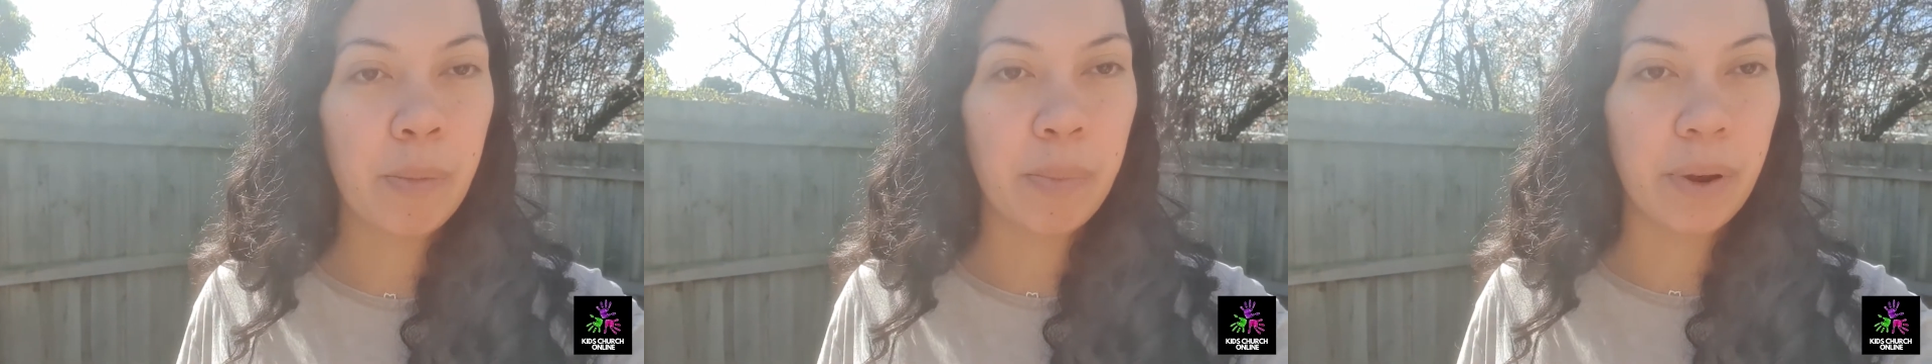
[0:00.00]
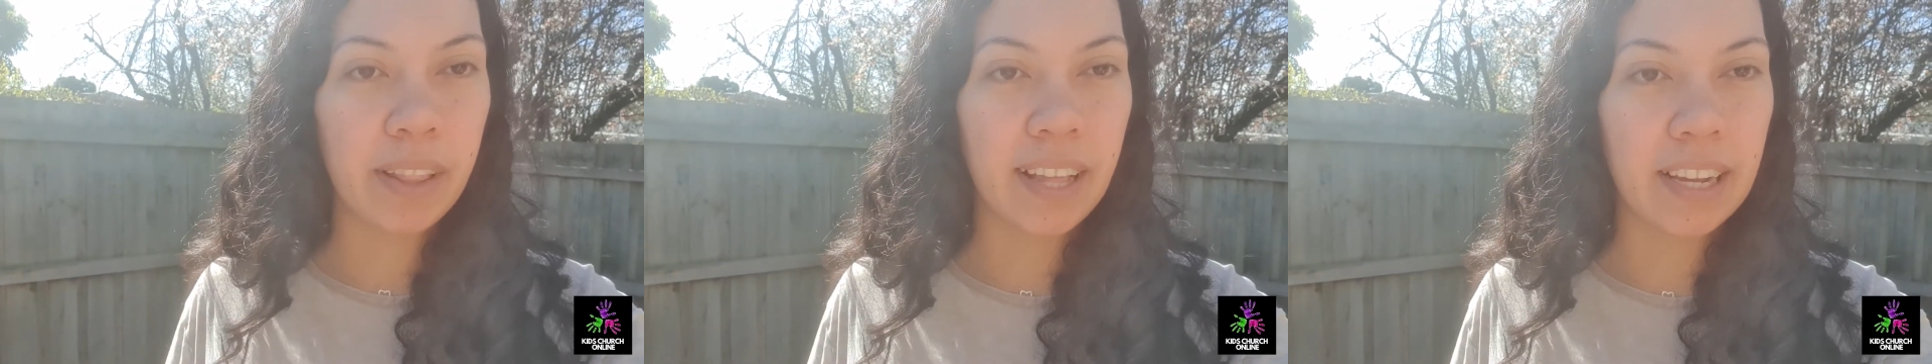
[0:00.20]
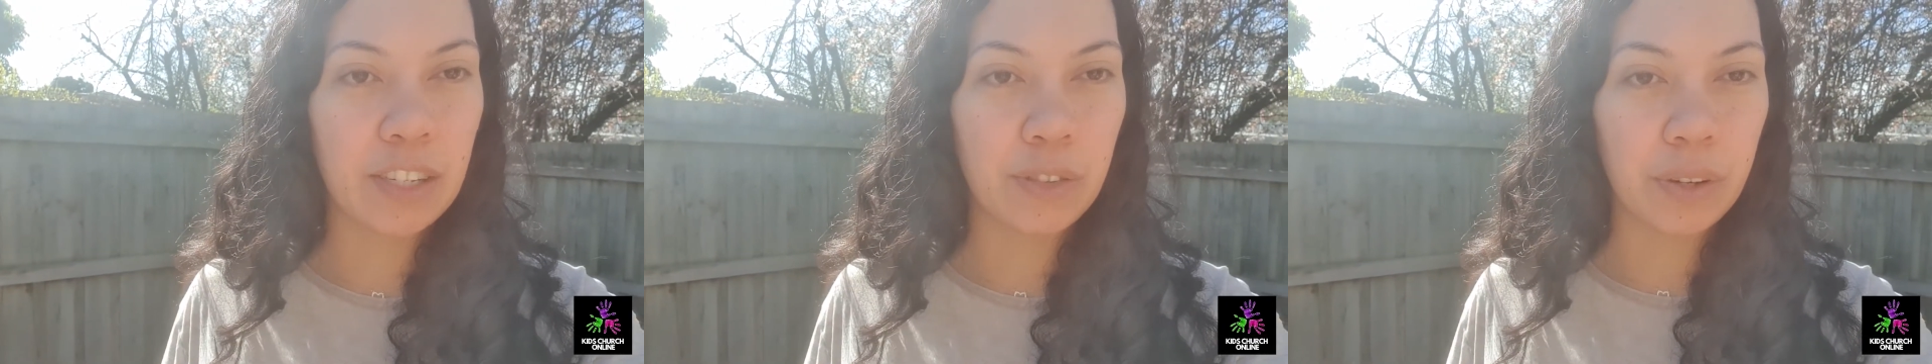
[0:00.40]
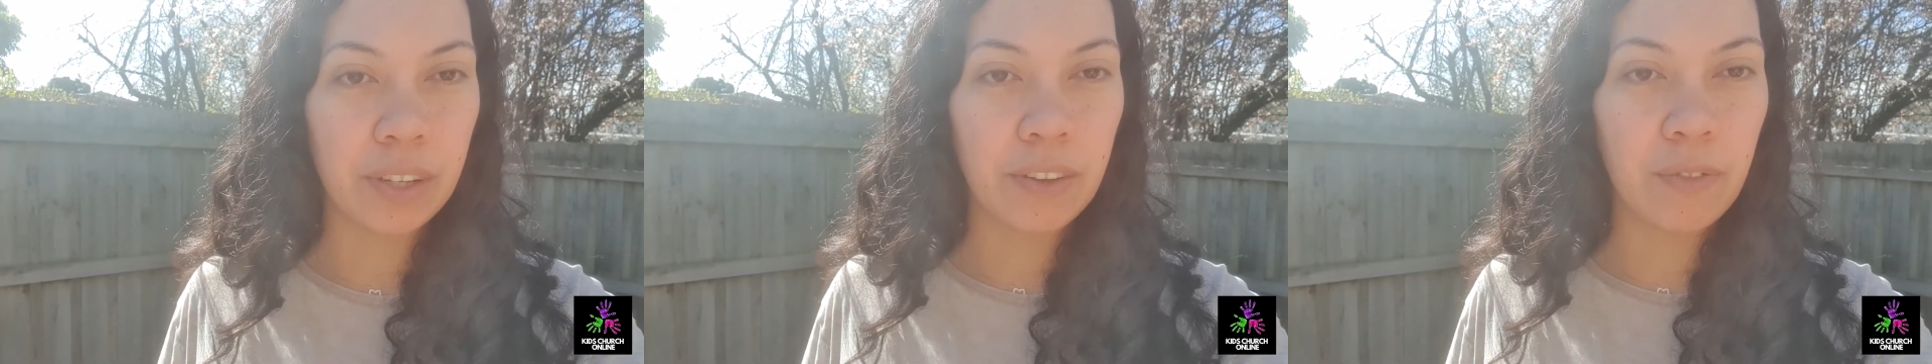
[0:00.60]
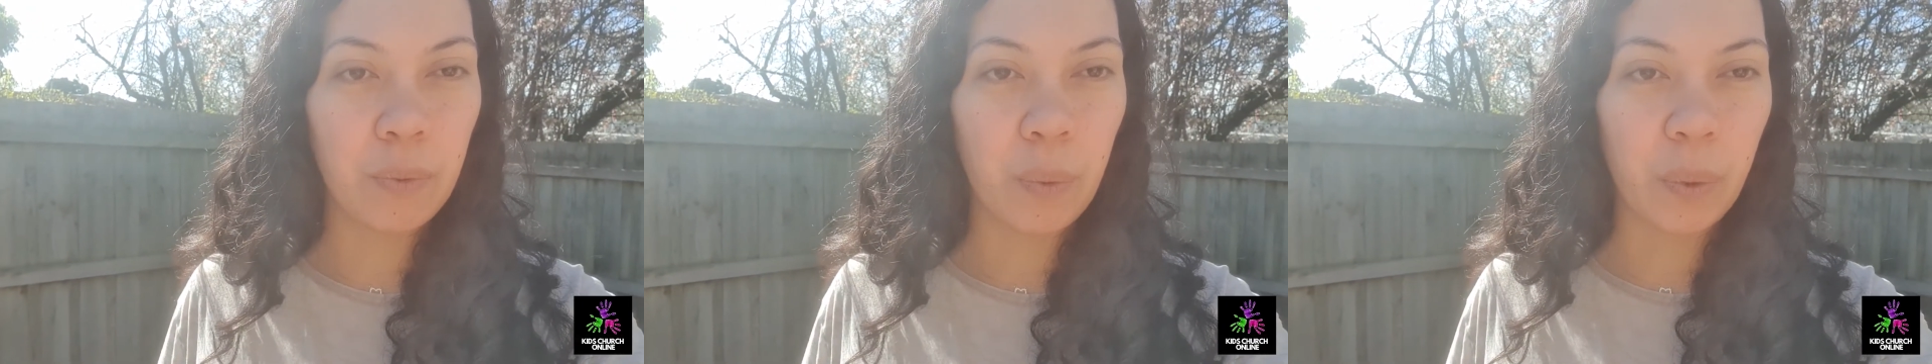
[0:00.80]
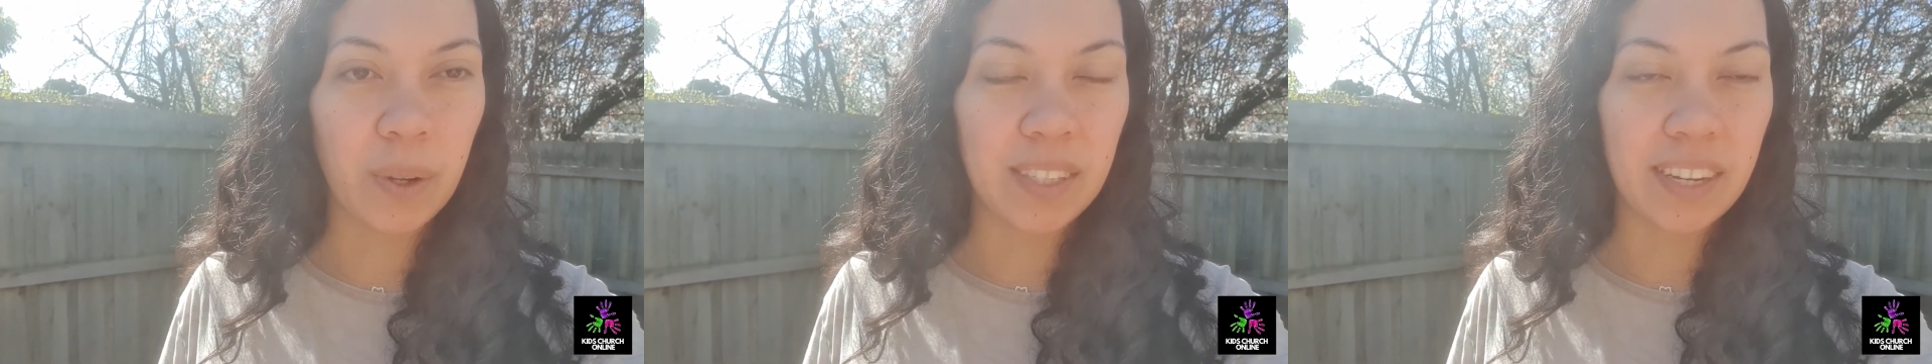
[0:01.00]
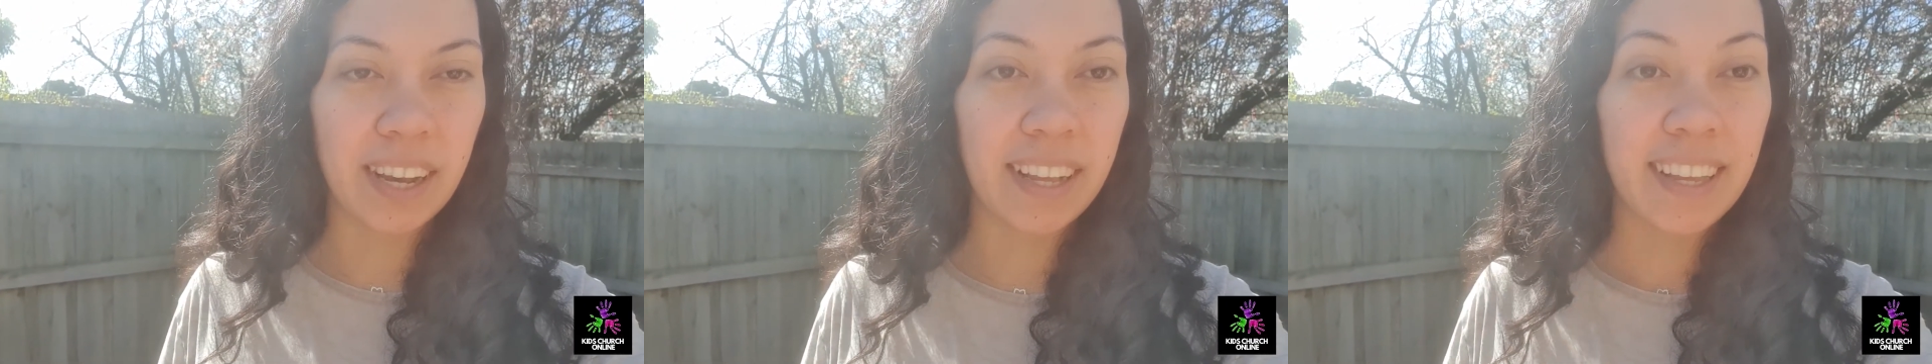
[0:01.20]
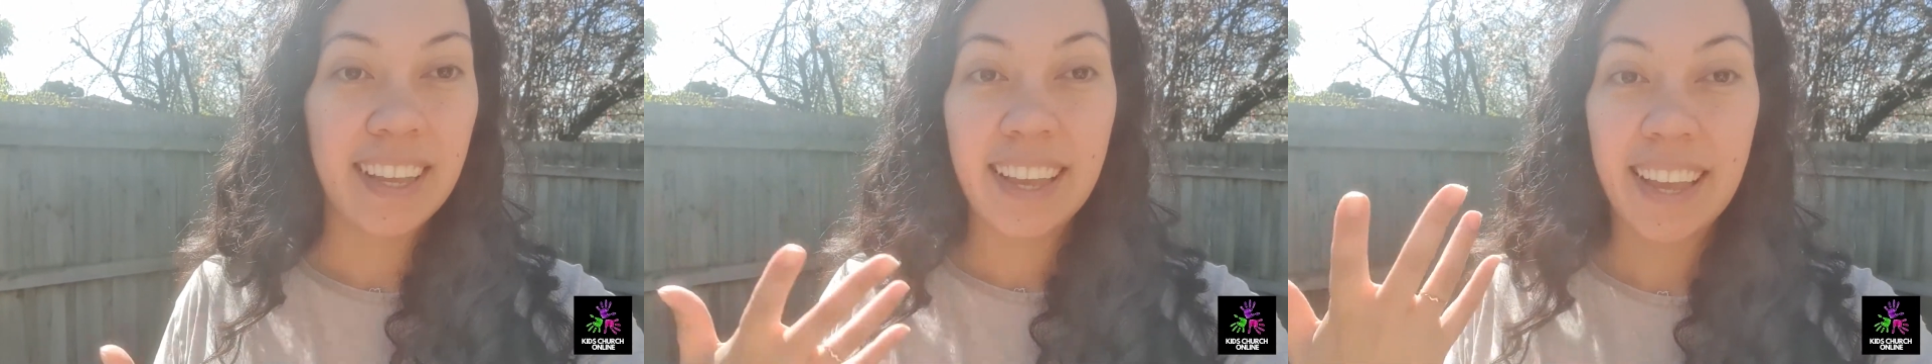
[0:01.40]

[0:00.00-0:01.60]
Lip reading: brother a drink of water.